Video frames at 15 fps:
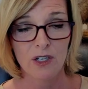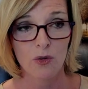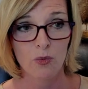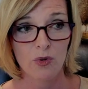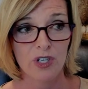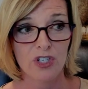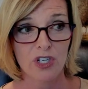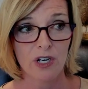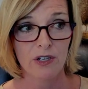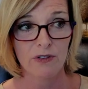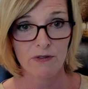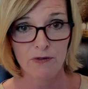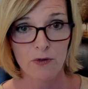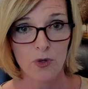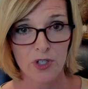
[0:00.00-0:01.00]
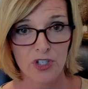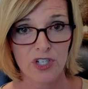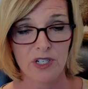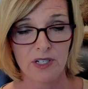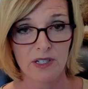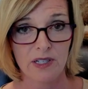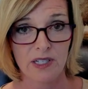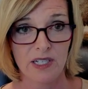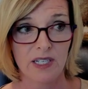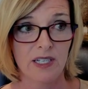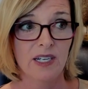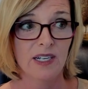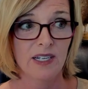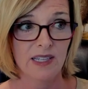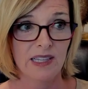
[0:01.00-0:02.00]
which
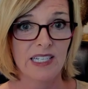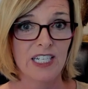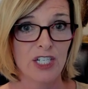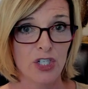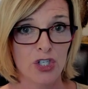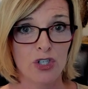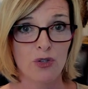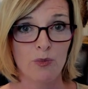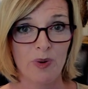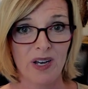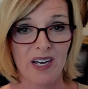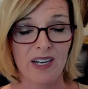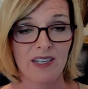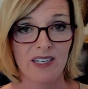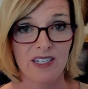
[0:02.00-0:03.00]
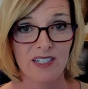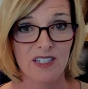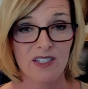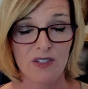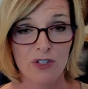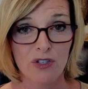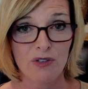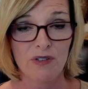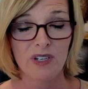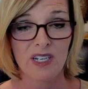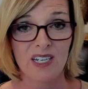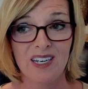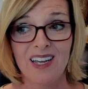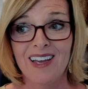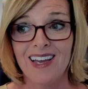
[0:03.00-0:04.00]
unfortunately leads you back into the
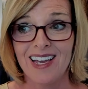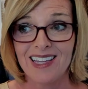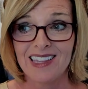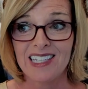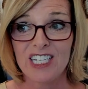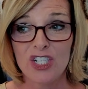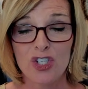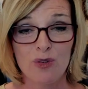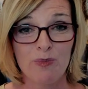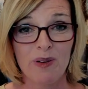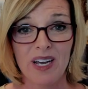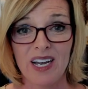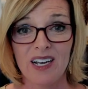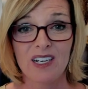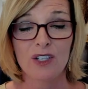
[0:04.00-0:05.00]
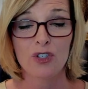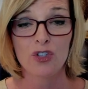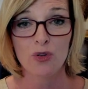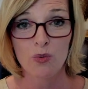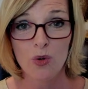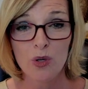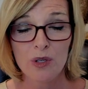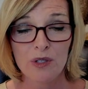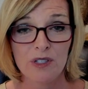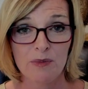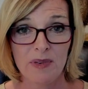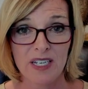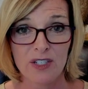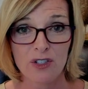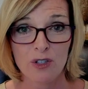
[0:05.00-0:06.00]
screen and leads you back towards
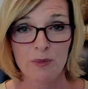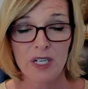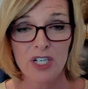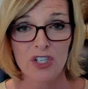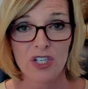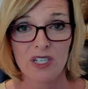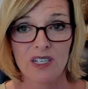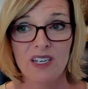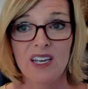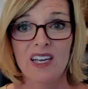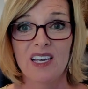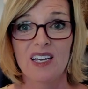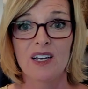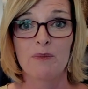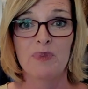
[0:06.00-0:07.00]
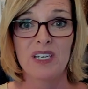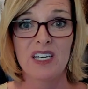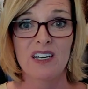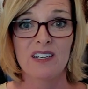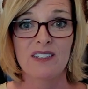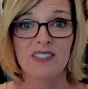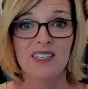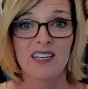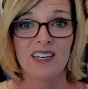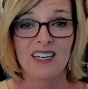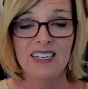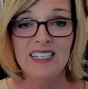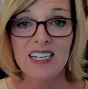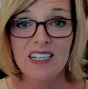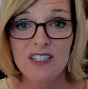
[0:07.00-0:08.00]
masturbation because
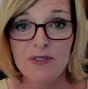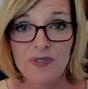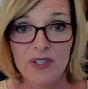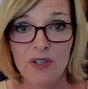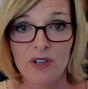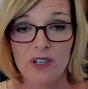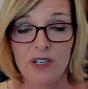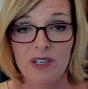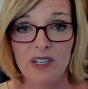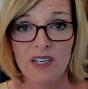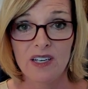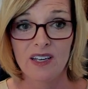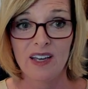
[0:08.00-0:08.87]
it does feel good